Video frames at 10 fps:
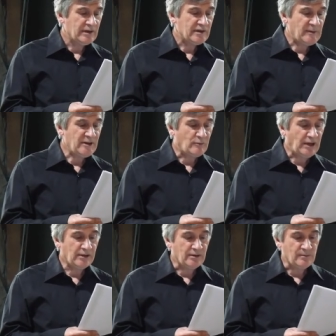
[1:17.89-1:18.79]
speak
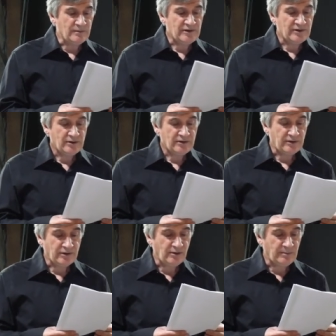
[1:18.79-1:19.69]
welcomes to
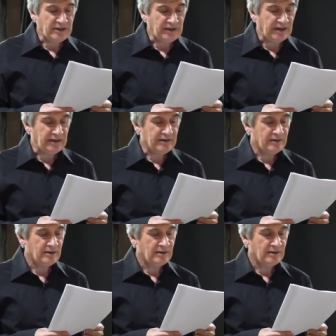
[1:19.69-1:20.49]
the coming night.